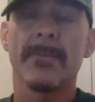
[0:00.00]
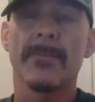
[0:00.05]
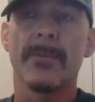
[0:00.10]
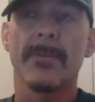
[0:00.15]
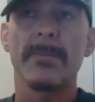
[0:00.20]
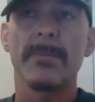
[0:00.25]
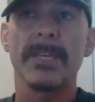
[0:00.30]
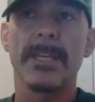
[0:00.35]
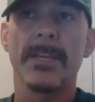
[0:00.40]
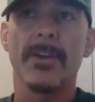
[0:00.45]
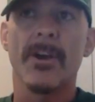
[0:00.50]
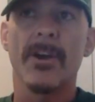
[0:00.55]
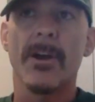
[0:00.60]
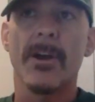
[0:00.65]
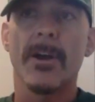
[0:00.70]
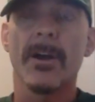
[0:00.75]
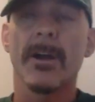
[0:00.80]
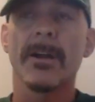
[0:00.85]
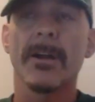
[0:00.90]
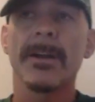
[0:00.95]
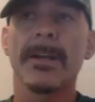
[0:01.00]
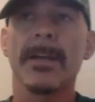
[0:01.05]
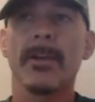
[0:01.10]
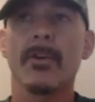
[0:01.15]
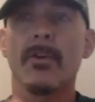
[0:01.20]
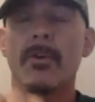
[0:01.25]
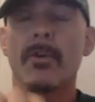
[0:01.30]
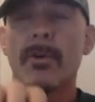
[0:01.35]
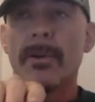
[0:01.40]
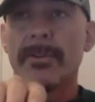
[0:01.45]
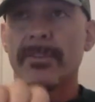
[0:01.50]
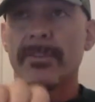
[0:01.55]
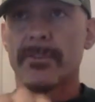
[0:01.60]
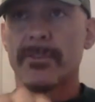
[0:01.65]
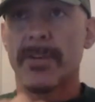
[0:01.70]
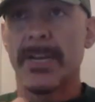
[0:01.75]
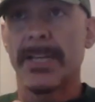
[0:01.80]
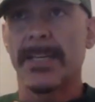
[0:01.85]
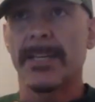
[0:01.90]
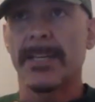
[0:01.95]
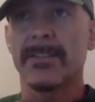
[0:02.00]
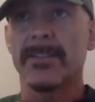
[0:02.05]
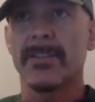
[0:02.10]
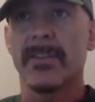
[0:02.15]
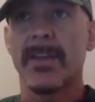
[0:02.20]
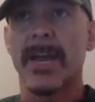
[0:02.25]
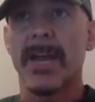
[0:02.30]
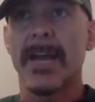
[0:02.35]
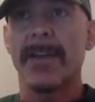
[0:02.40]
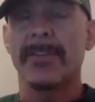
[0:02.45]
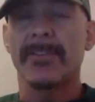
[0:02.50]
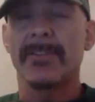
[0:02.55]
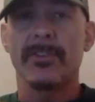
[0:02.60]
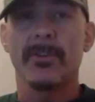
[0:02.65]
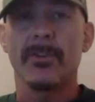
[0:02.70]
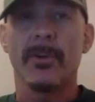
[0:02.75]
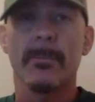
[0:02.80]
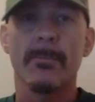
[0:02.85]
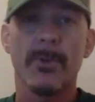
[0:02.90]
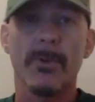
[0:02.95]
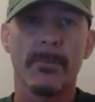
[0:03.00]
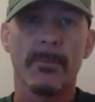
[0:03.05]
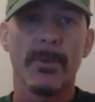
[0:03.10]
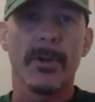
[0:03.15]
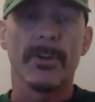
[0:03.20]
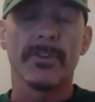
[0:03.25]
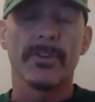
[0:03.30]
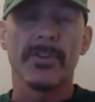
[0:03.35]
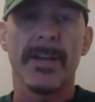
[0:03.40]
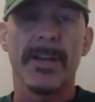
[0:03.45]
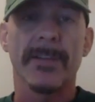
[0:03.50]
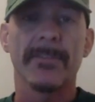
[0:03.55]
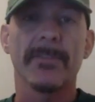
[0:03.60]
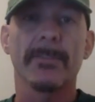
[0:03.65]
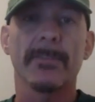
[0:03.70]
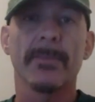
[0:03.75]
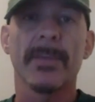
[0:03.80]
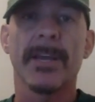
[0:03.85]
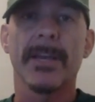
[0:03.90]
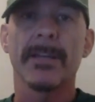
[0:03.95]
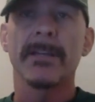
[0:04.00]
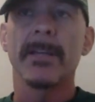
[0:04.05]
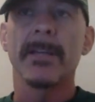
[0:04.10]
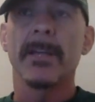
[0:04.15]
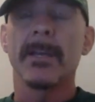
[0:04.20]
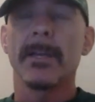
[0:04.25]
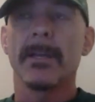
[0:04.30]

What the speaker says: from ER or straight into the ICU or bone marrow transplant